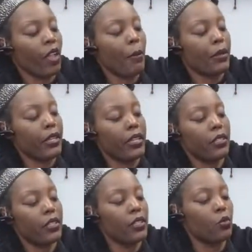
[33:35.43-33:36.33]
I'm gonna
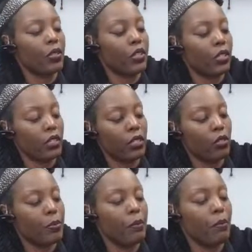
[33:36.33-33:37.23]
hit this with a
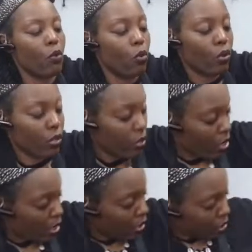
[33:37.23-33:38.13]
little bit more
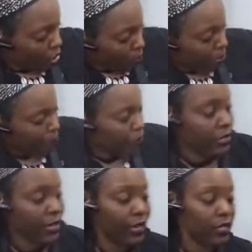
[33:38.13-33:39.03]
salt and pepper to
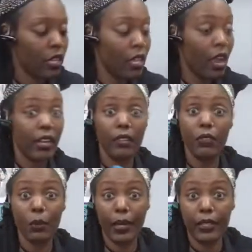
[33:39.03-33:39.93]
taste.
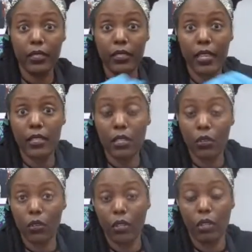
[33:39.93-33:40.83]
Even though I didn't taste it
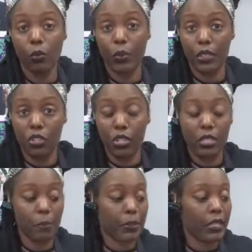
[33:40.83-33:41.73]
earlier with just
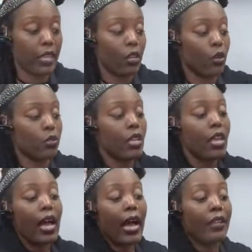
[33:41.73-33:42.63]
the potatoes,
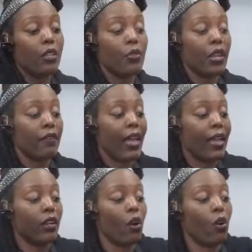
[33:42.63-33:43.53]
I know that I've
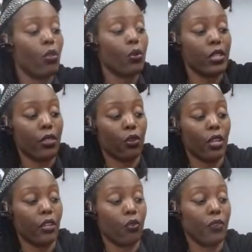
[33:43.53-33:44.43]
added all those other
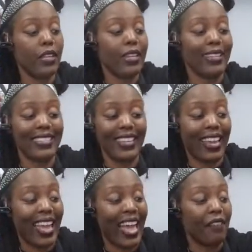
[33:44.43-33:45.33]
ingredients and
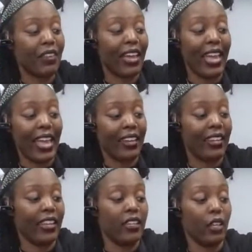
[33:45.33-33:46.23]
I have not added
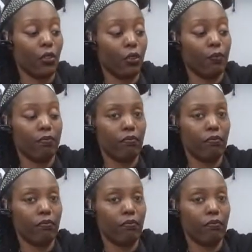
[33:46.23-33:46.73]
any other